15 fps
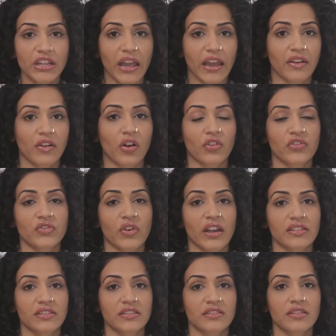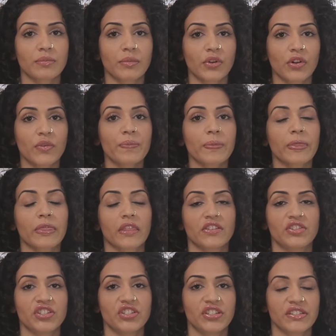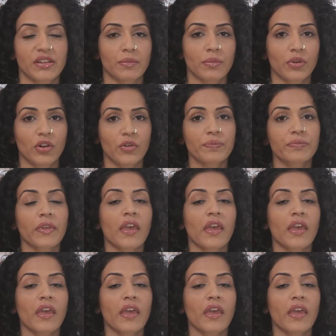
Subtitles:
and also has the symbol, the GG symbol.